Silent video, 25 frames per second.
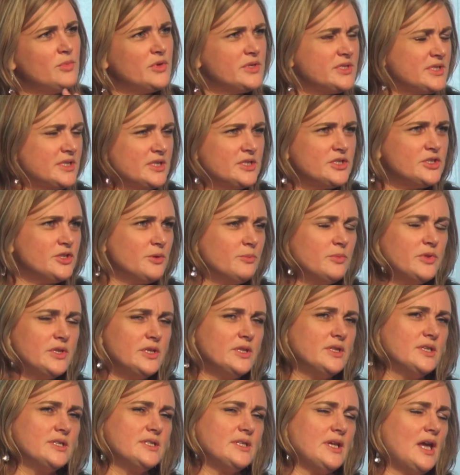Is there something
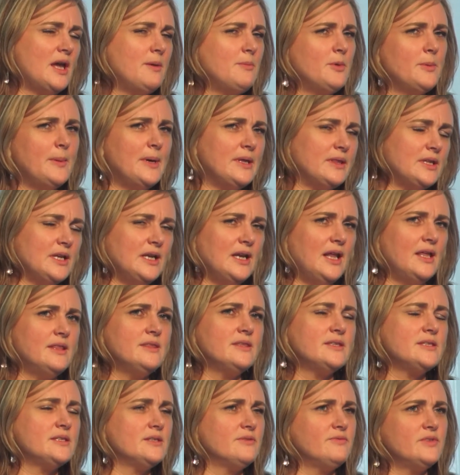the same about the
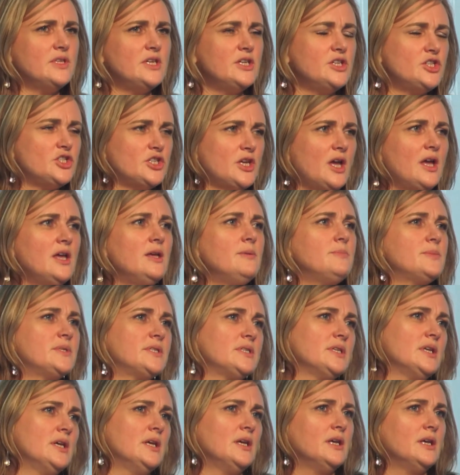lengths of these shapes?